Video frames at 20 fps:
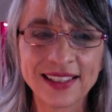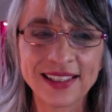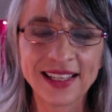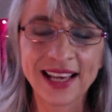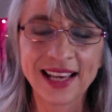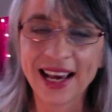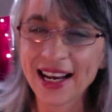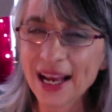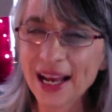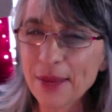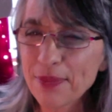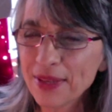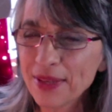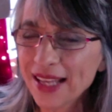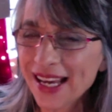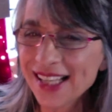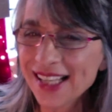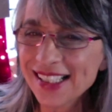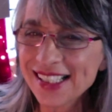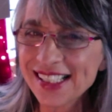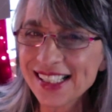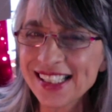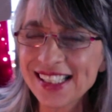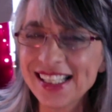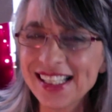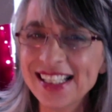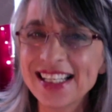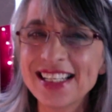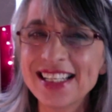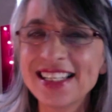And I planted a
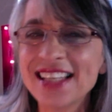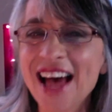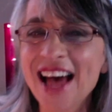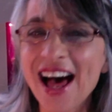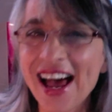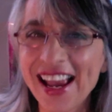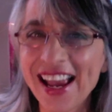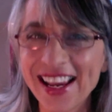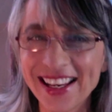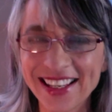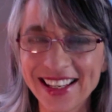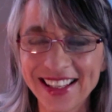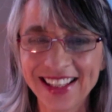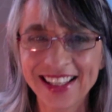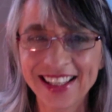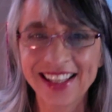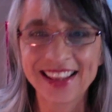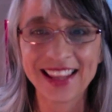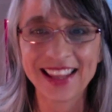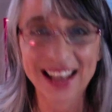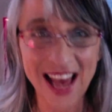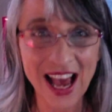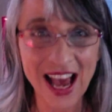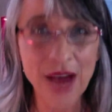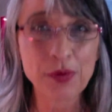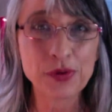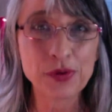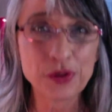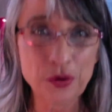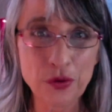seed at 9 that I
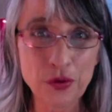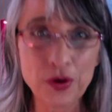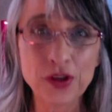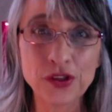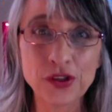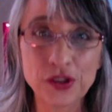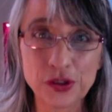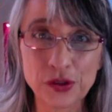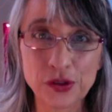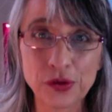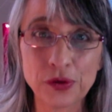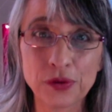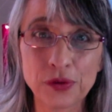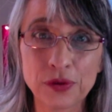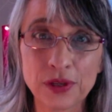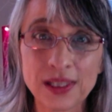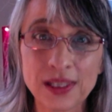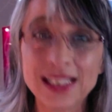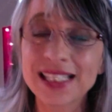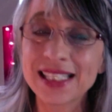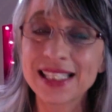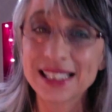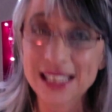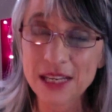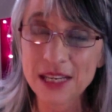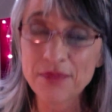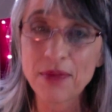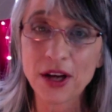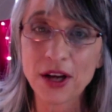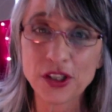was going to see
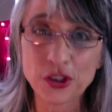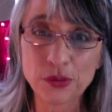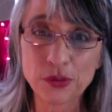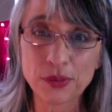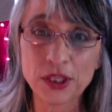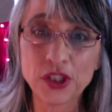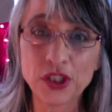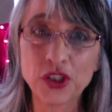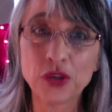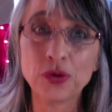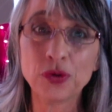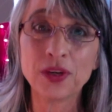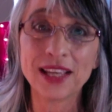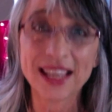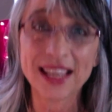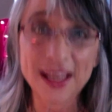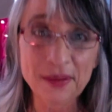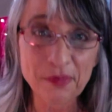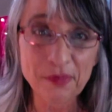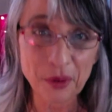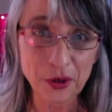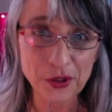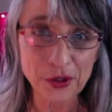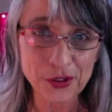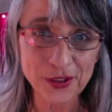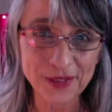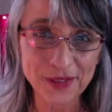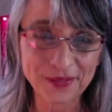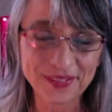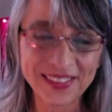Machu Picchu in
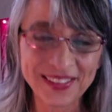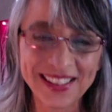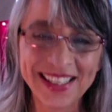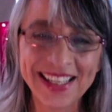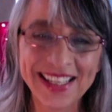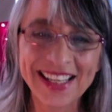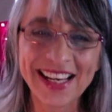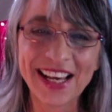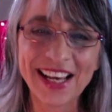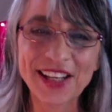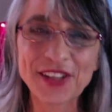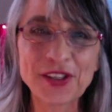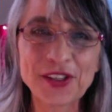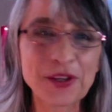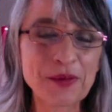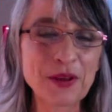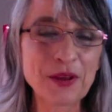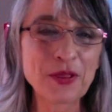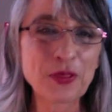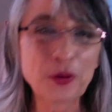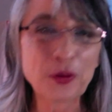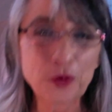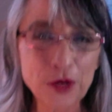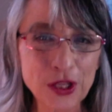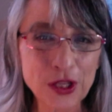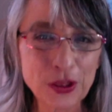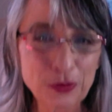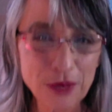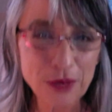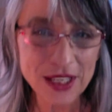person. And it took me
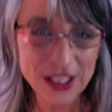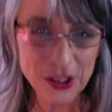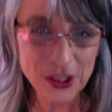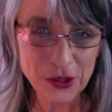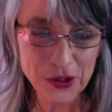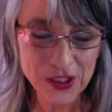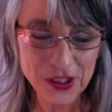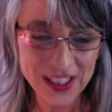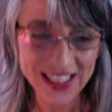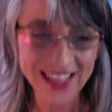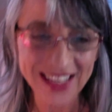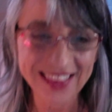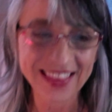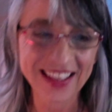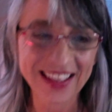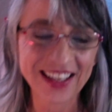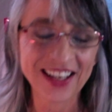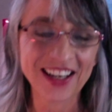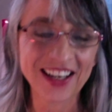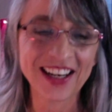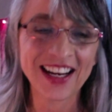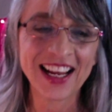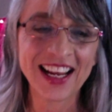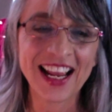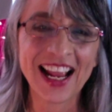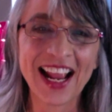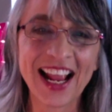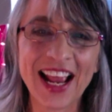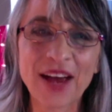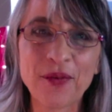33 years to get there.
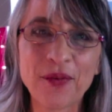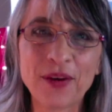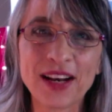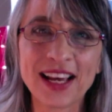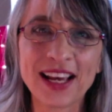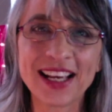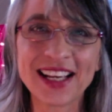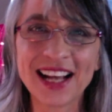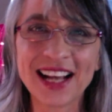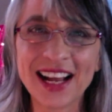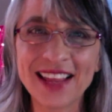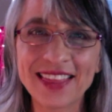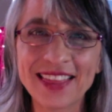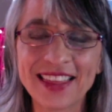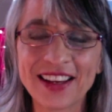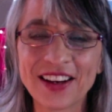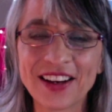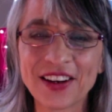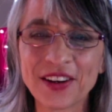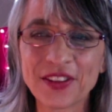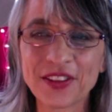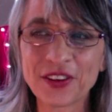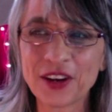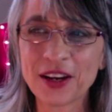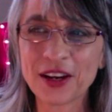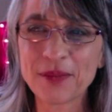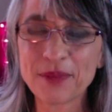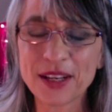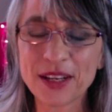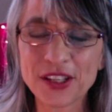And when I got there, there
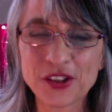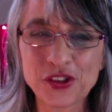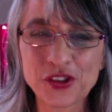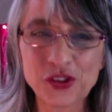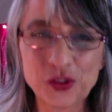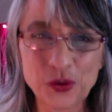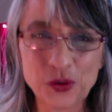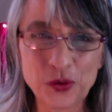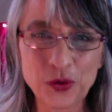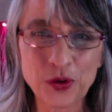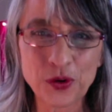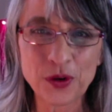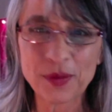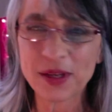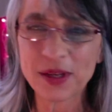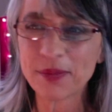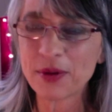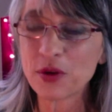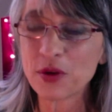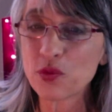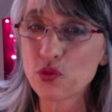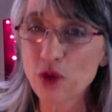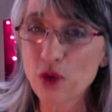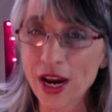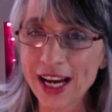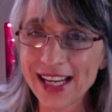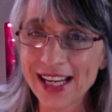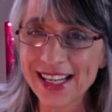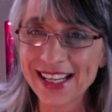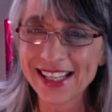had been a storm. It had been
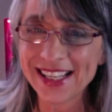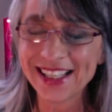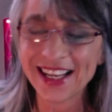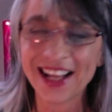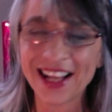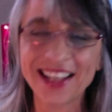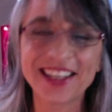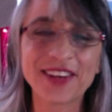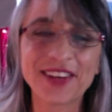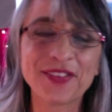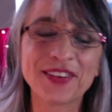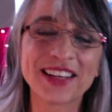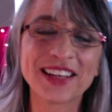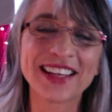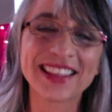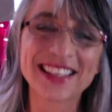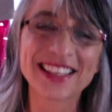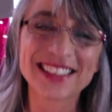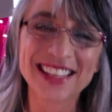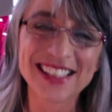raining. I'll never forget this.